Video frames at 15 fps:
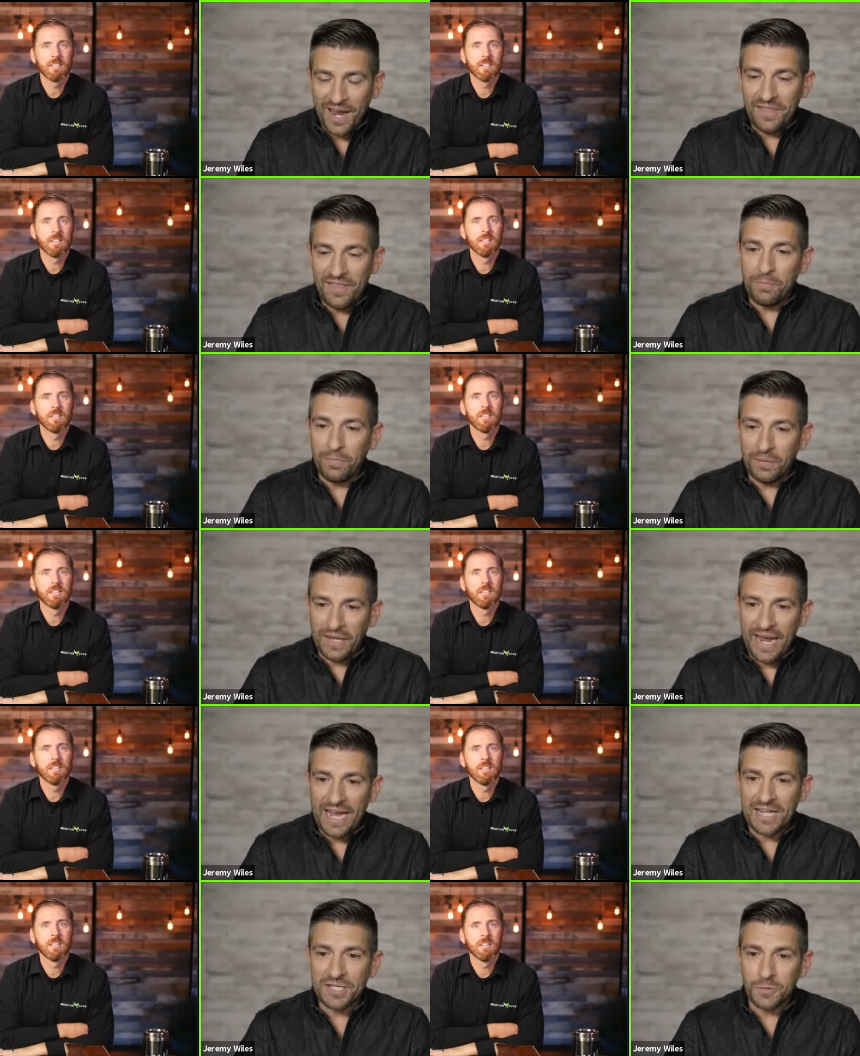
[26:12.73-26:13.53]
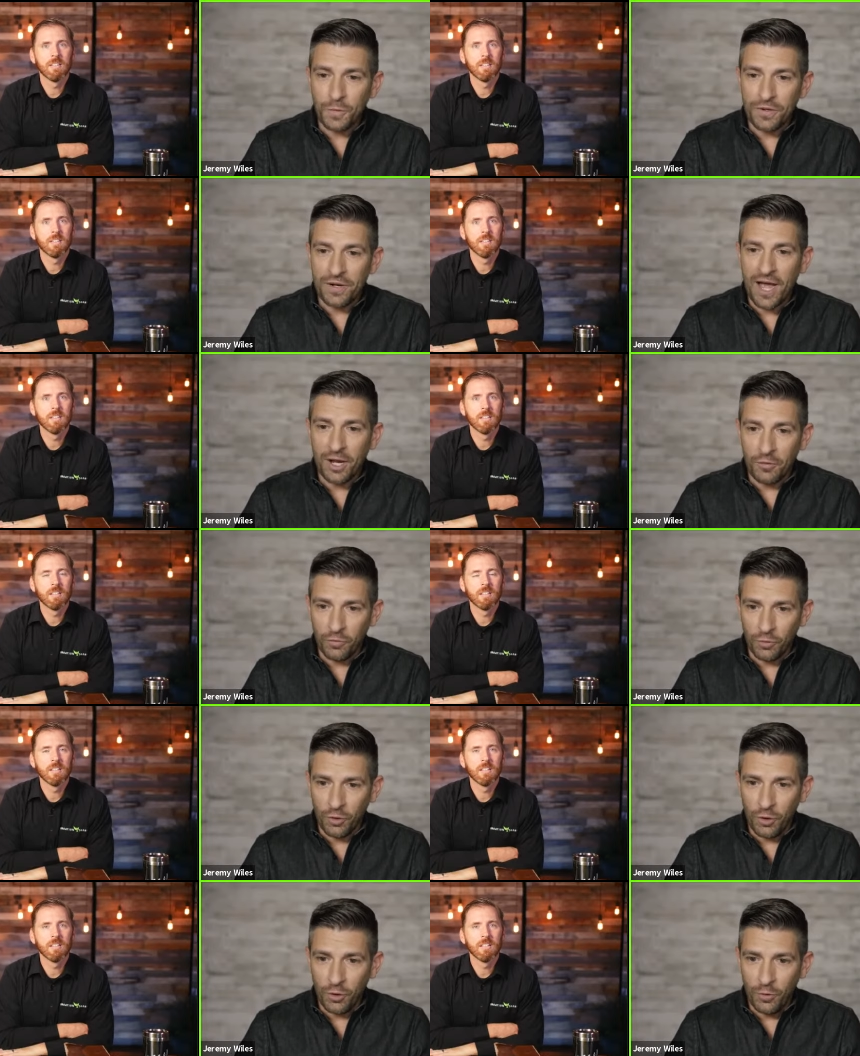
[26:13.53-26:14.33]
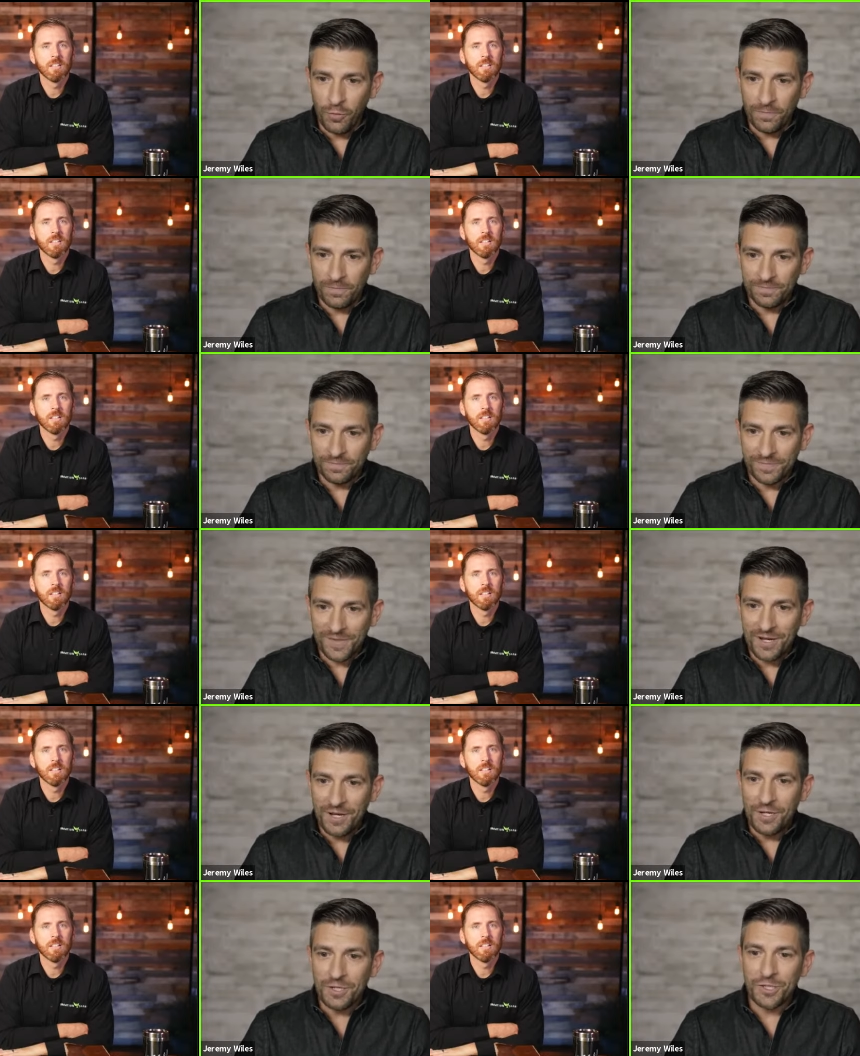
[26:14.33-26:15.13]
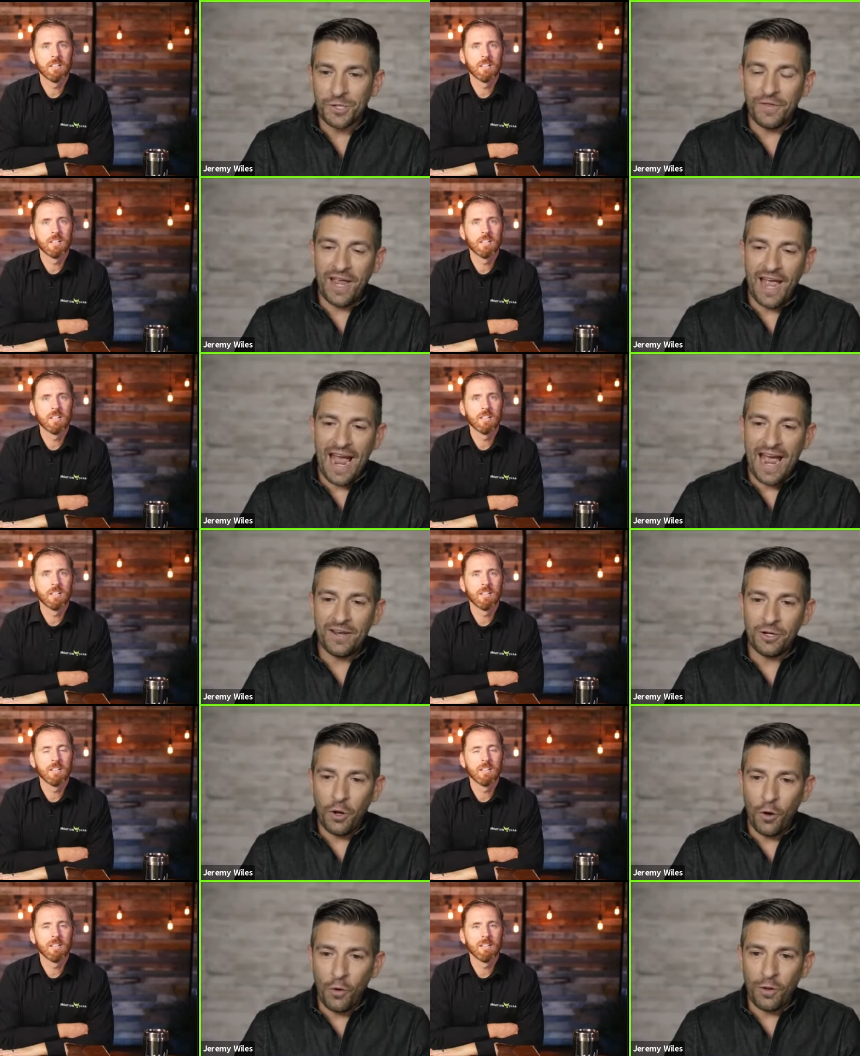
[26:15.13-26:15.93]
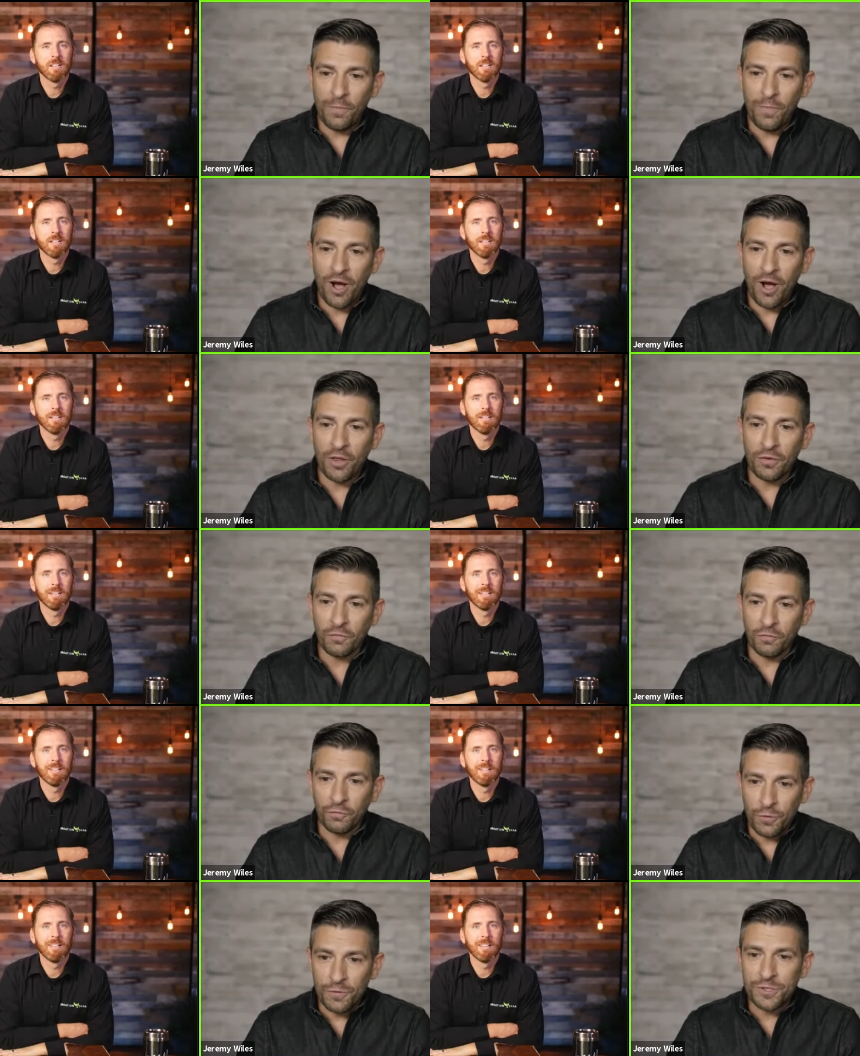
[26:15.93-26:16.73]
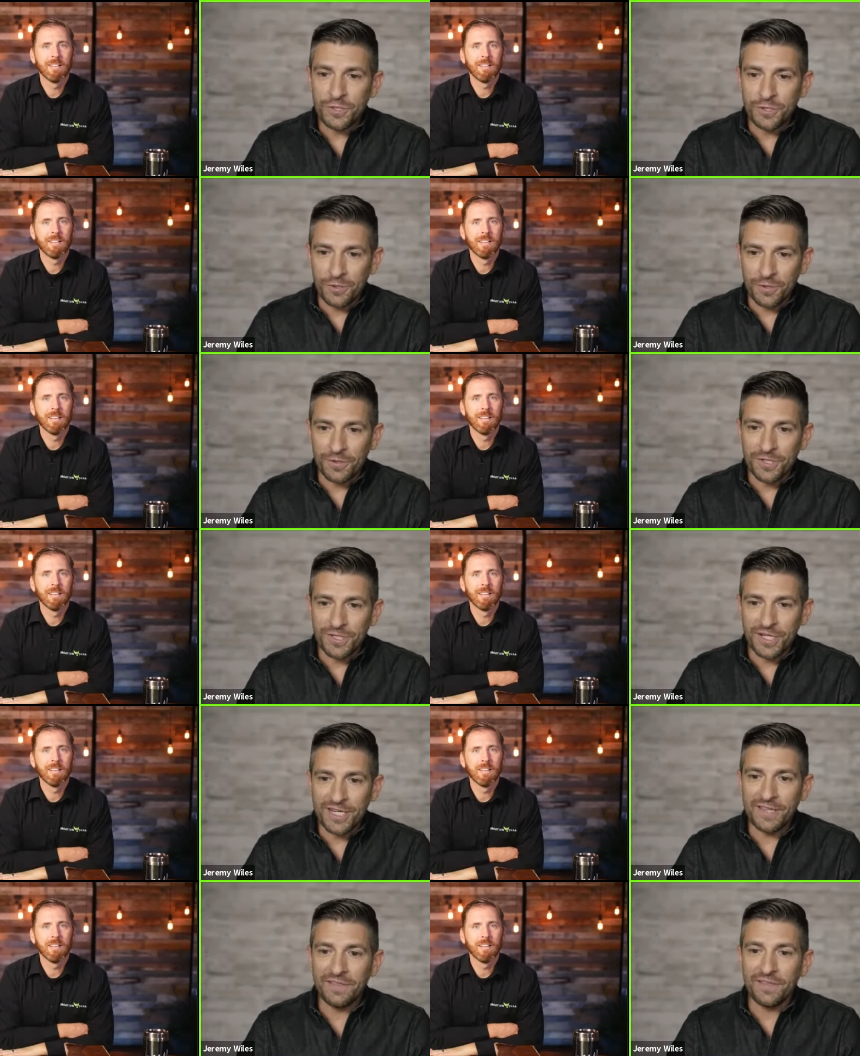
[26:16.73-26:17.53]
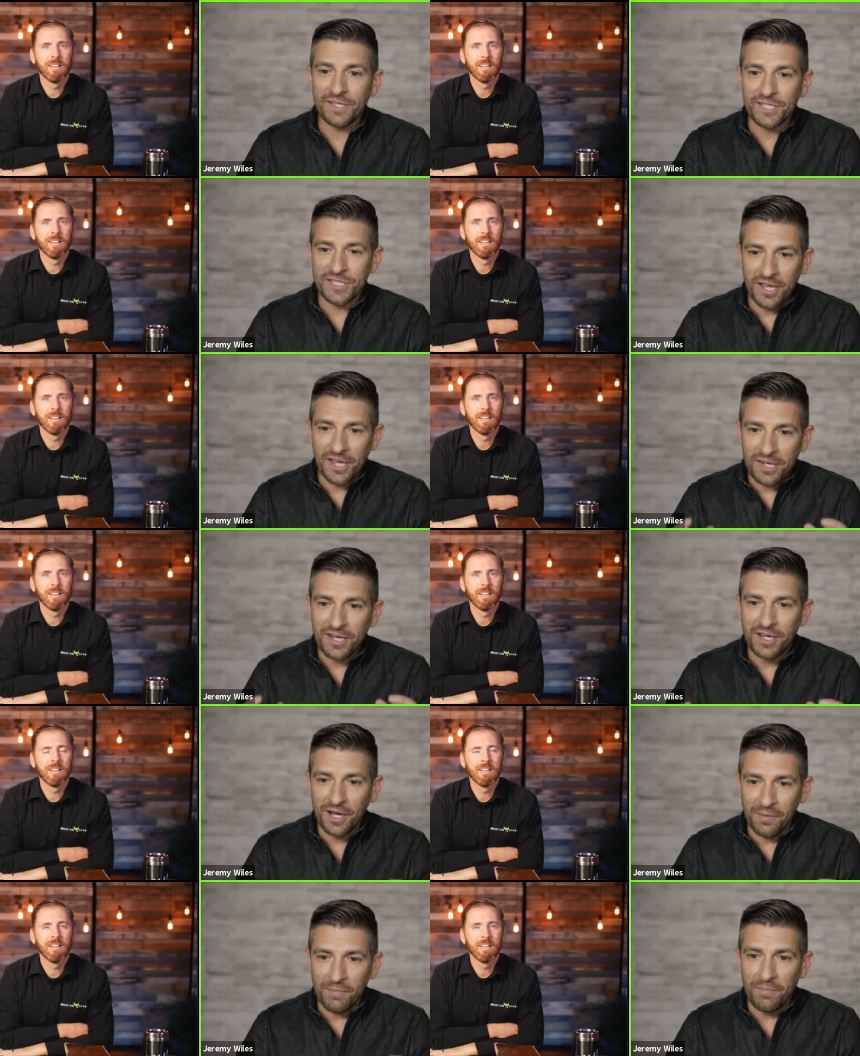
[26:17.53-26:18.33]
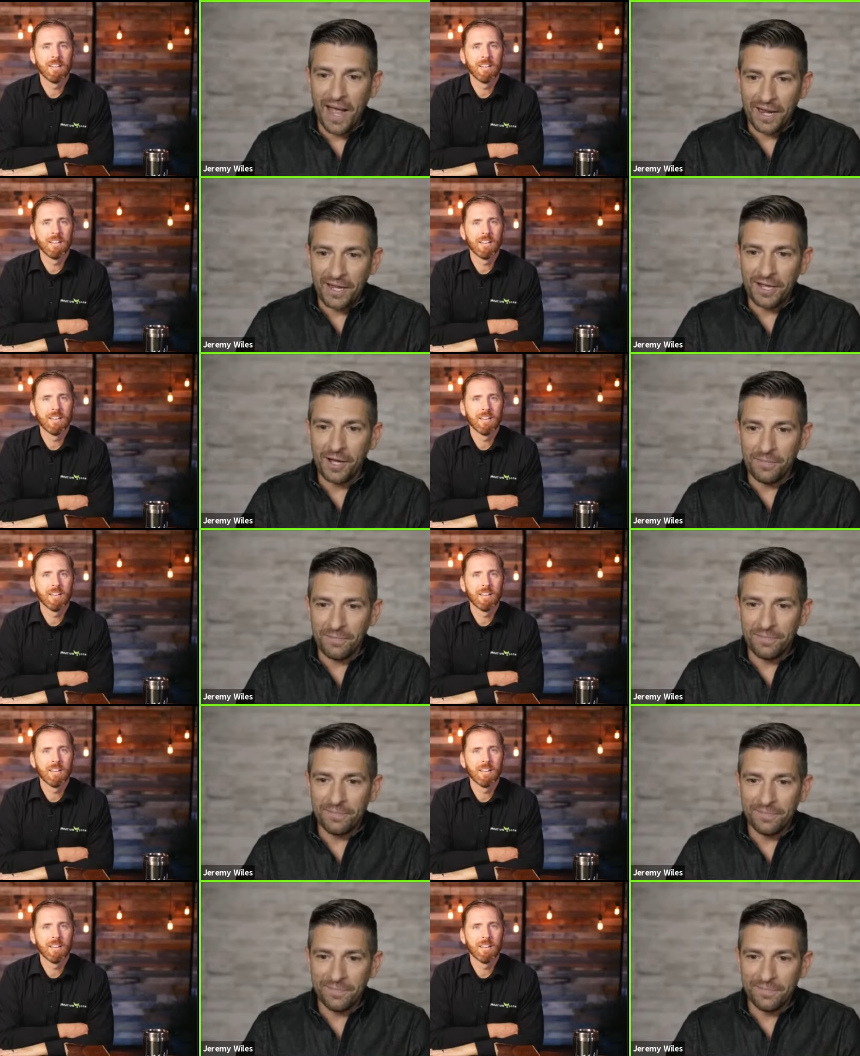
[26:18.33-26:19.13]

Speaker 1: and the plants would not grow. So they had to call upon the roosters to get the sun to come back up.